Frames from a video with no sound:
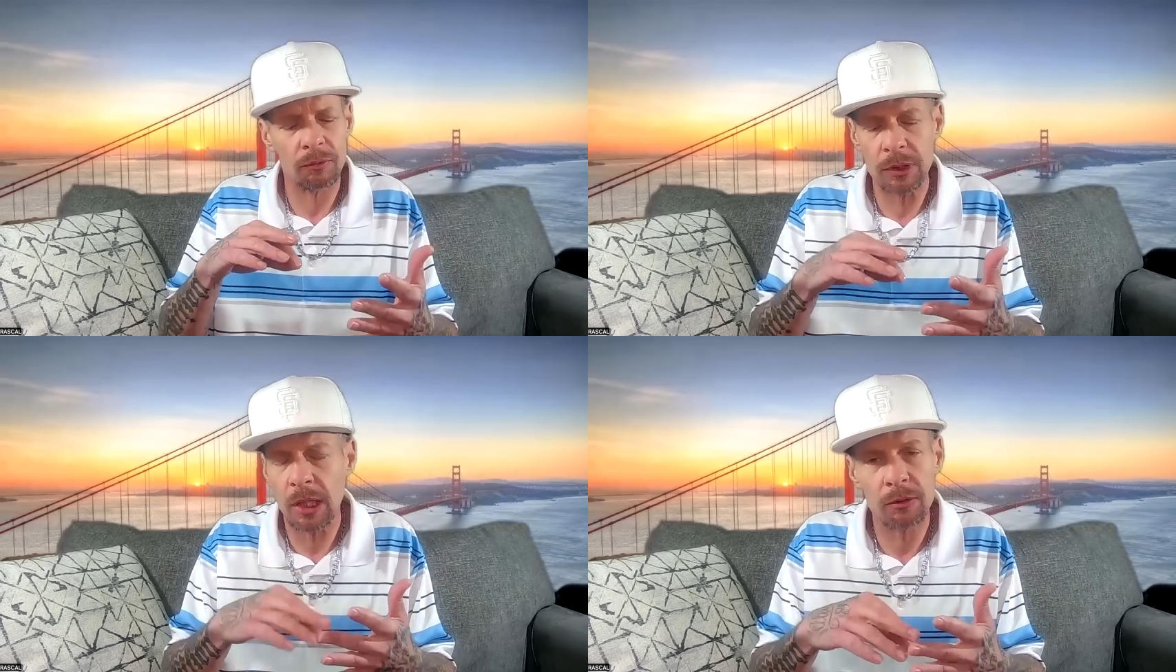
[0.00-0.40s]

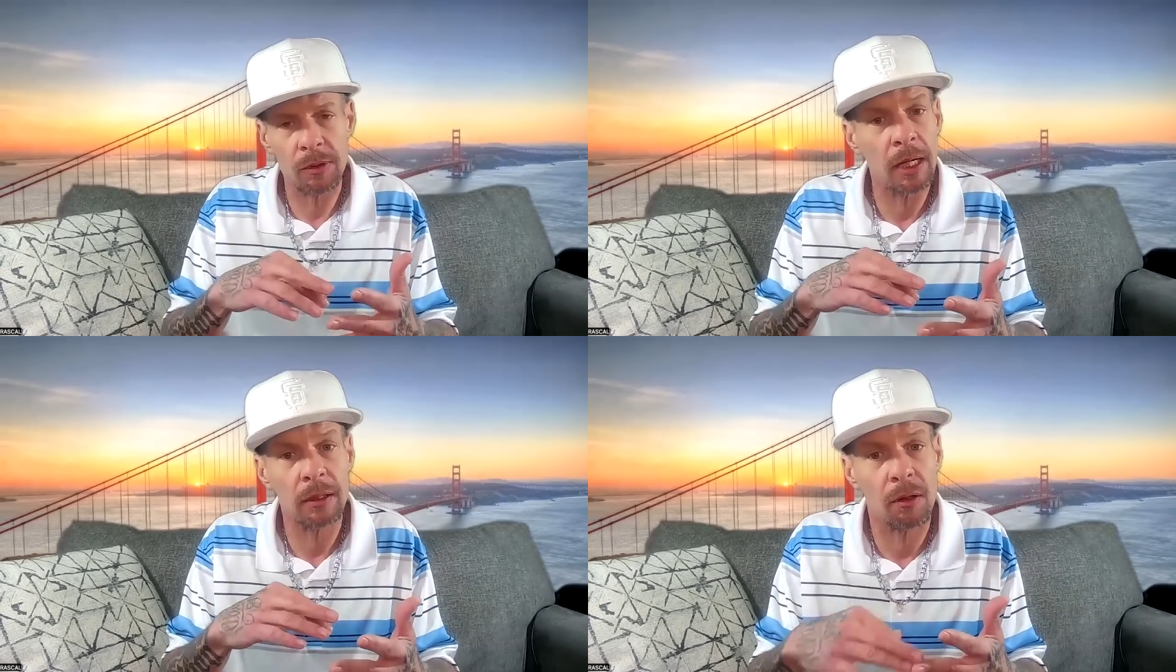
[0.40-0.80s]
Joshua
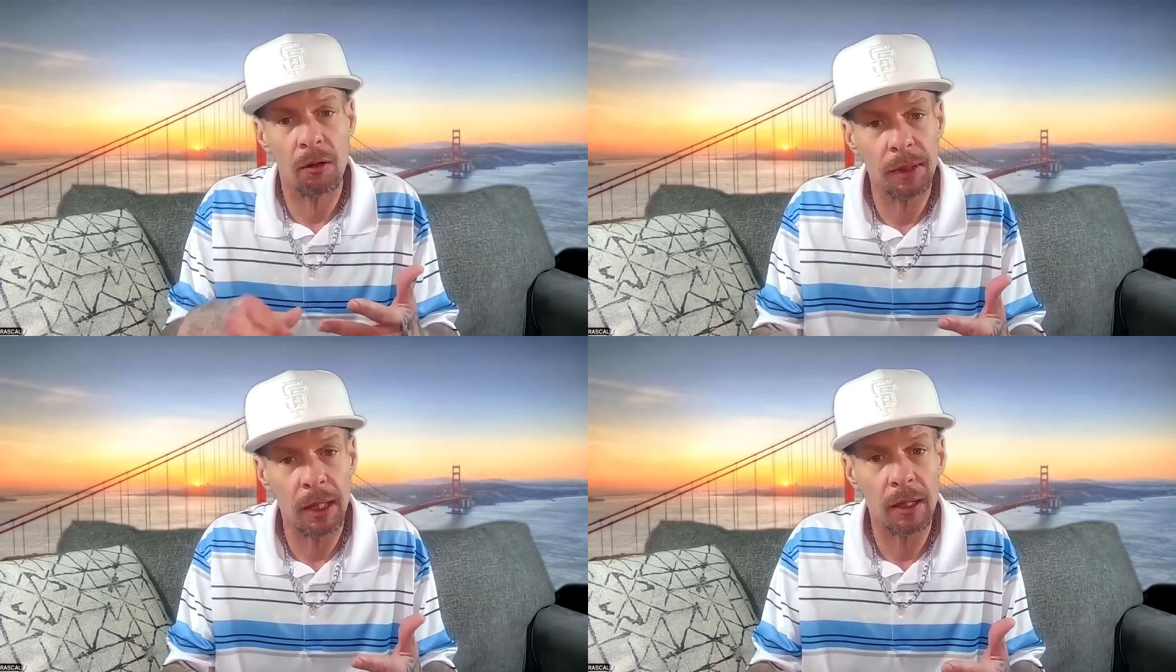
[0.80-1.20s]
at The
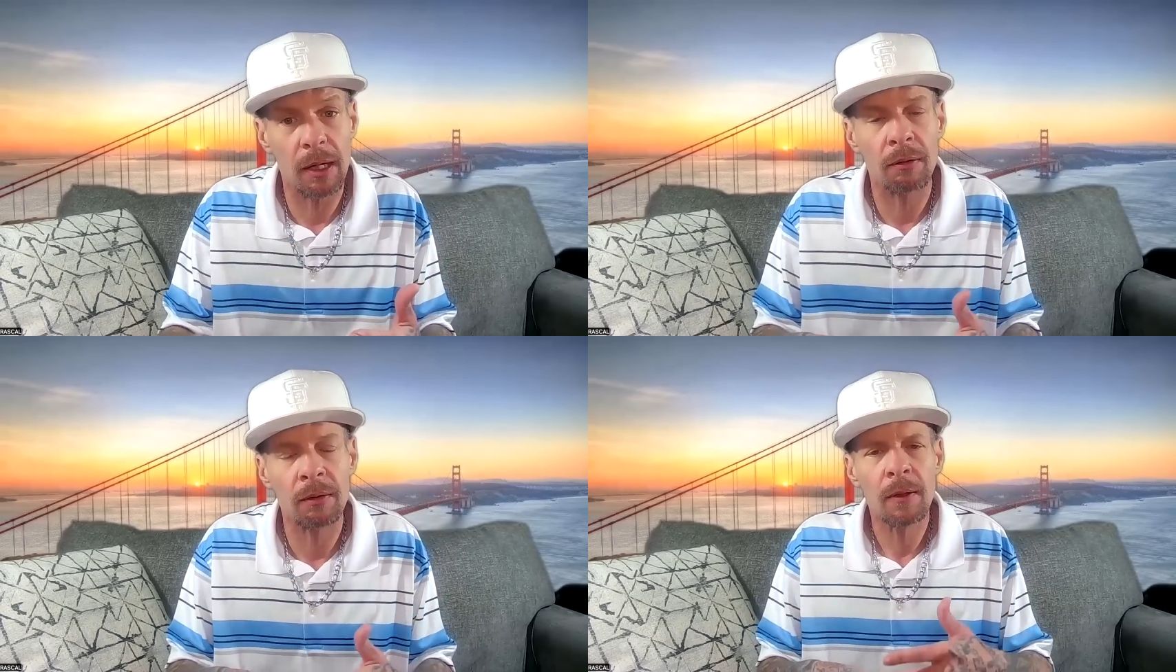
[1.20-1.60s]
Homie
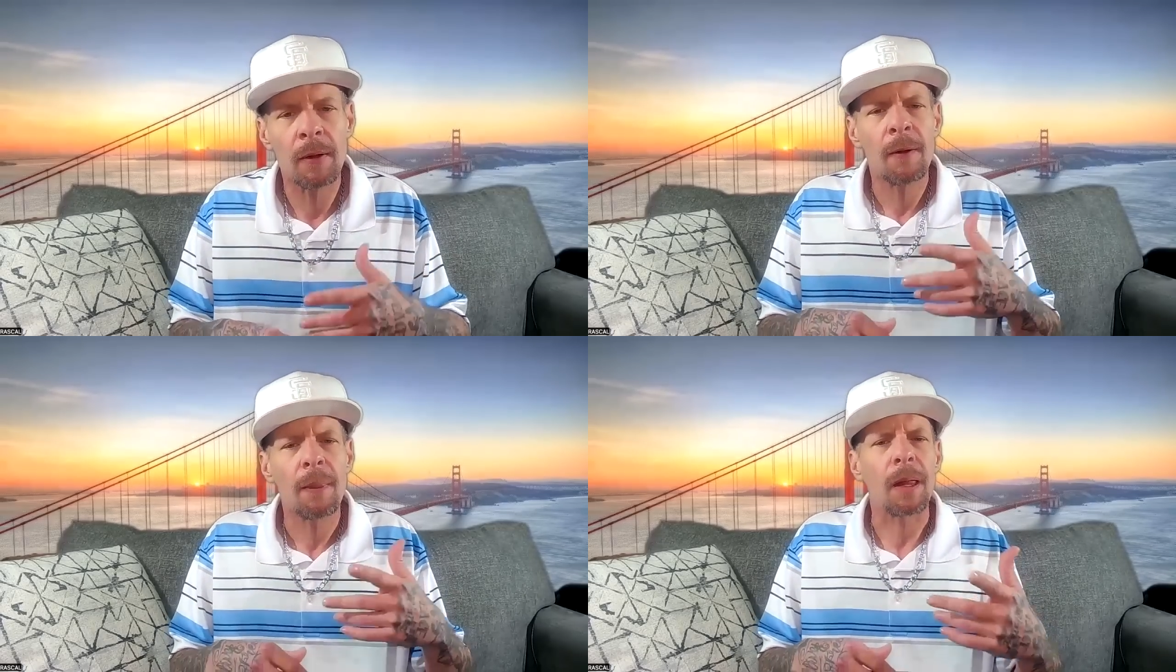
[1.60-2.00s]
Hangout.
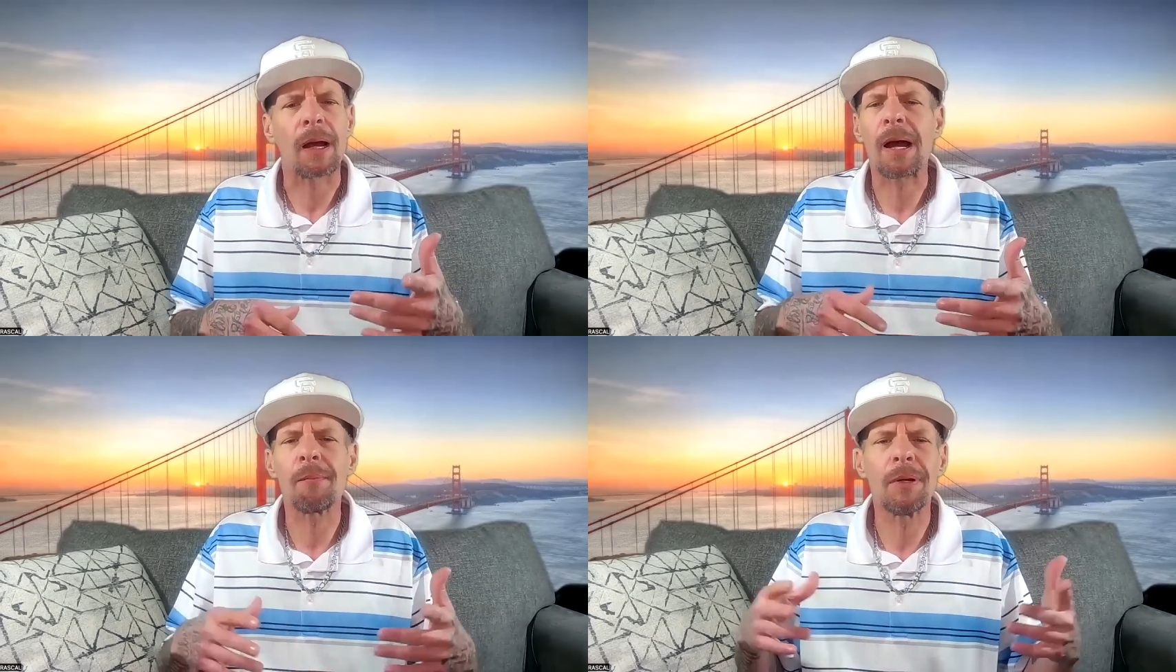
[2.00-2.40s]
The
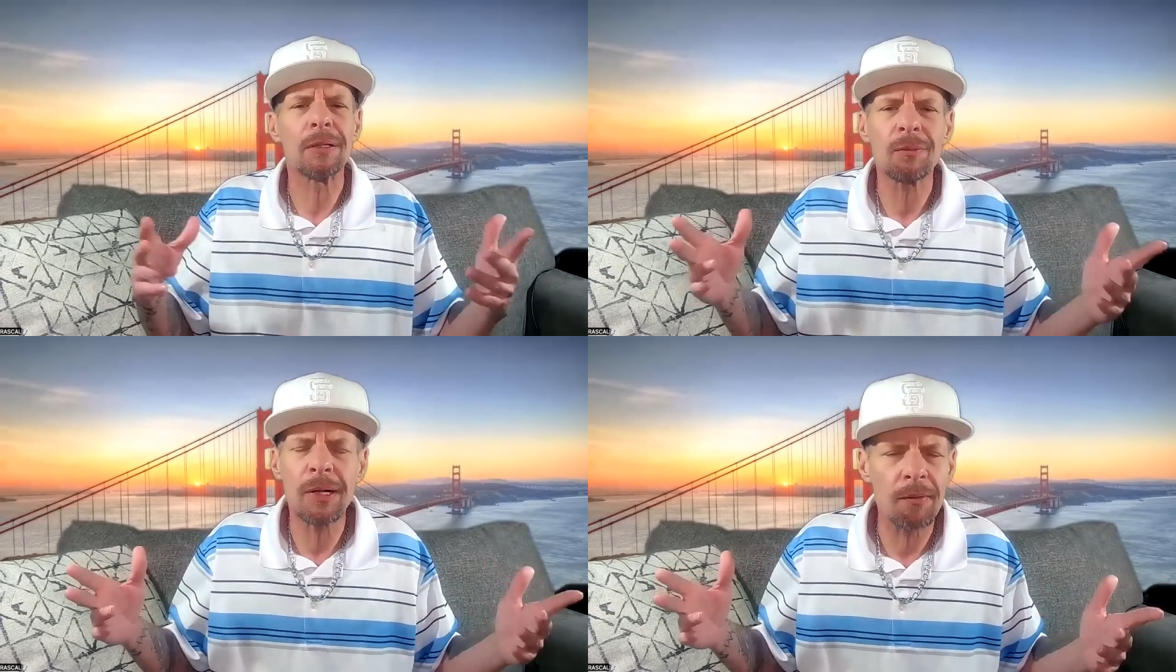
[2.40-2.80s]

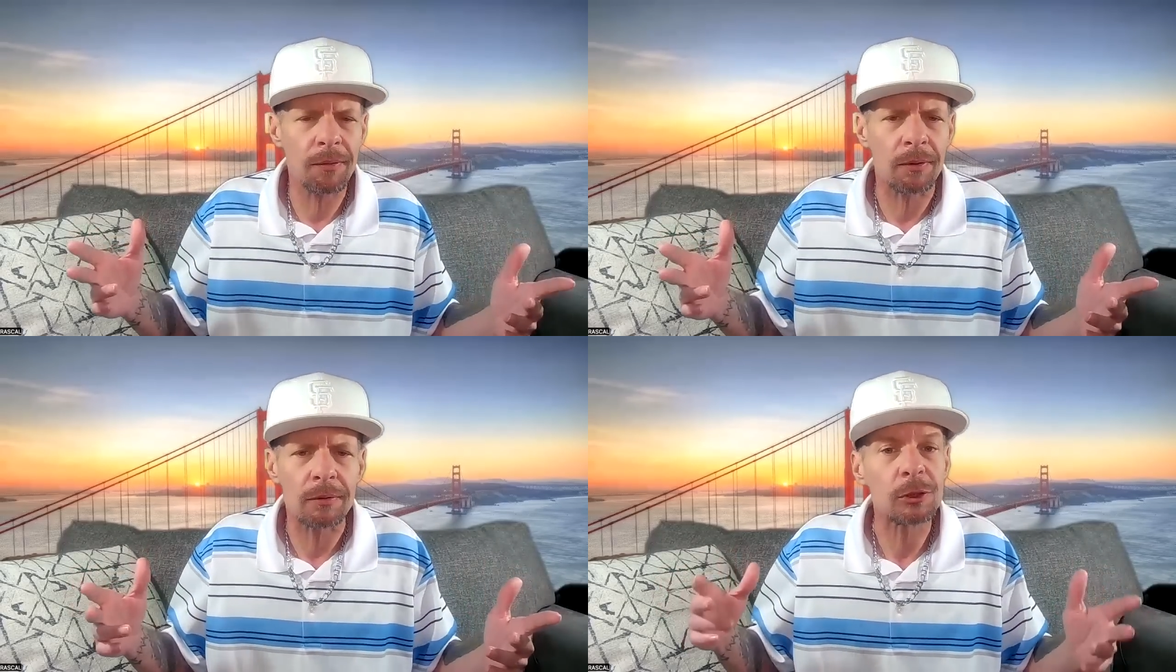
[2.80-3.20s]
comments,
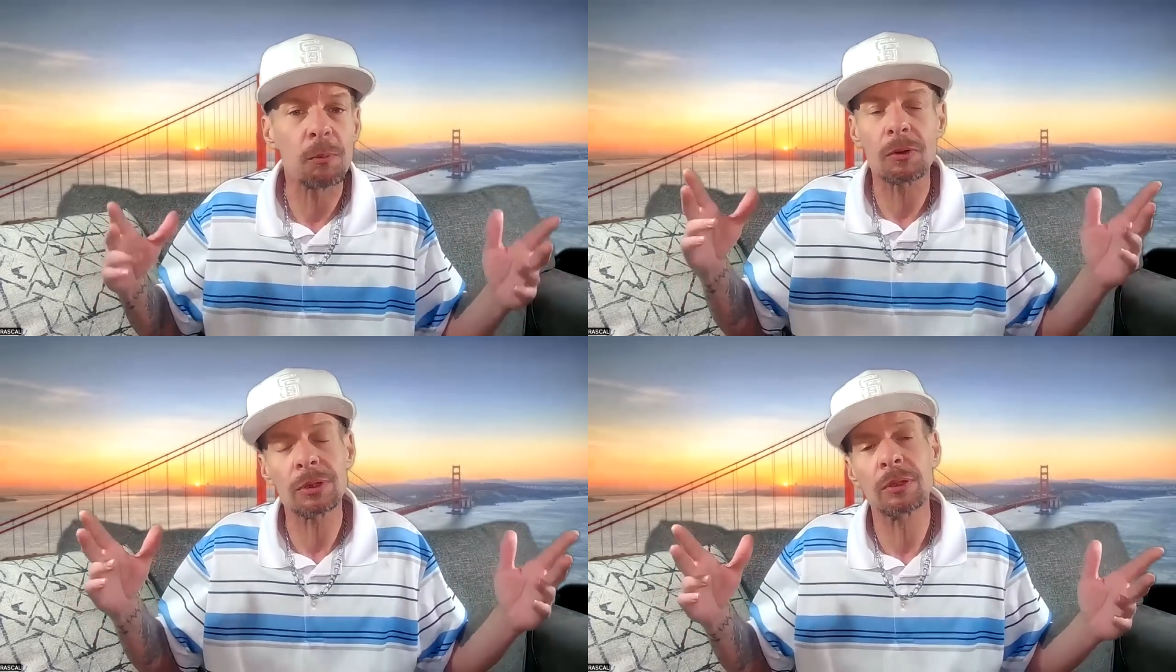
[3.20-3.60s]
whatever.
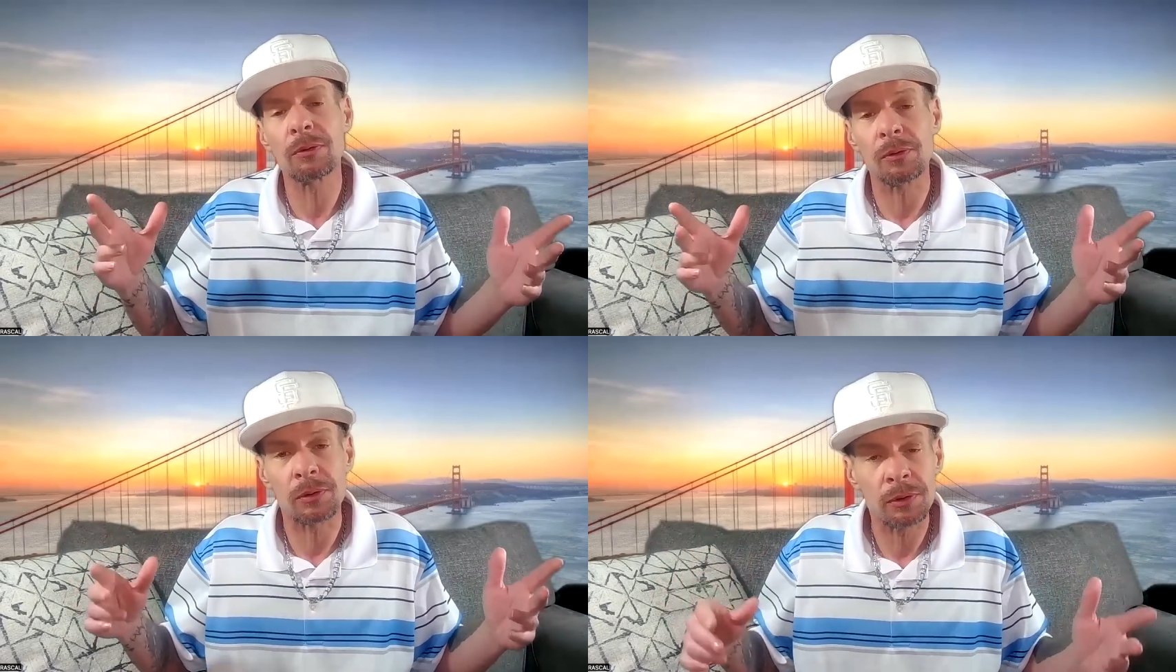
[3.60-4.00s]
Smoke
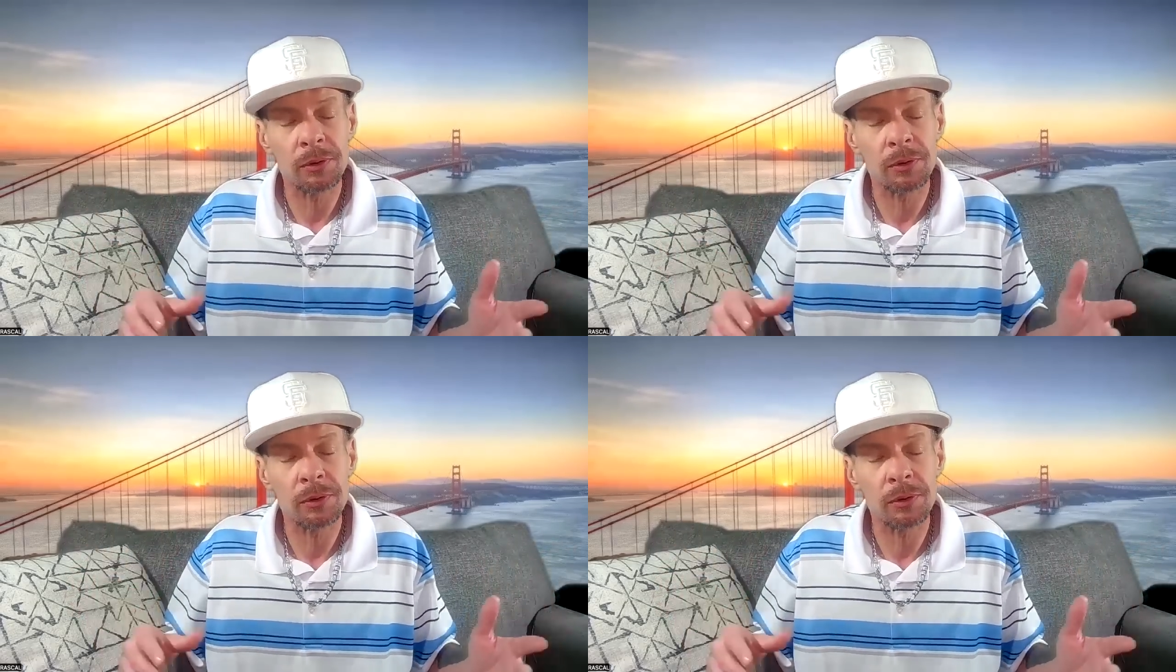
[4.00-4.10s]
signals.